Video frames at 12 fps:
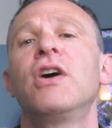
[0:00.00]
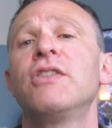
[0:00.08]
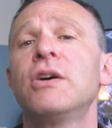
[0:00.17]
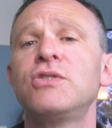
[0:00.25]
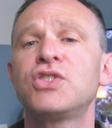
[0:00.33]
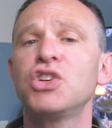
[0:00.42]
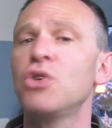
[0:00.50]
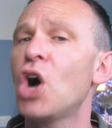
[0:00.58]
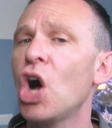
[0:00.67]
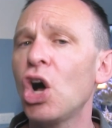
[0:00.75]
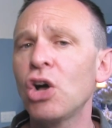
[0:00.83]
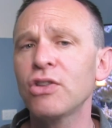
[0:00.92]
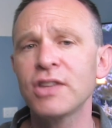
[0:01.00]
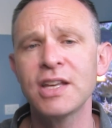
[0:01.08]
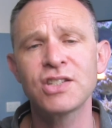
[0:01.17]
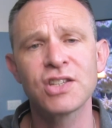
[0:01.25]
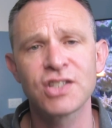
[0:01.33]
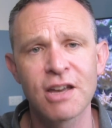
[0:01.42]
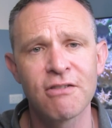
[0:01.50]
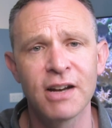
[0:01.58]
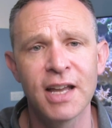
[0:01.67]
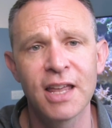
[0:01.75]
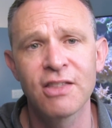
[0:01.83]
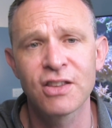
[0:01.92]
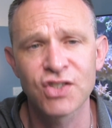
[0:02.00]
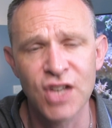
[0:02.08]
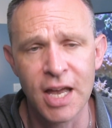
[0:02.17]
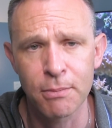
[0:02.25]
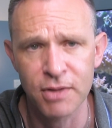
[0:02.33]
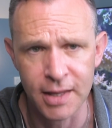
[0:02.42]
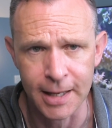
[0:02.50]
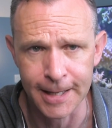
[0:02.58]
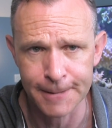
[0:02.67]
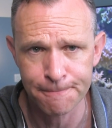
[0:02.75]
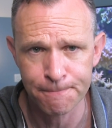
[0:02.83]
and those two aren't necessarily the same thing.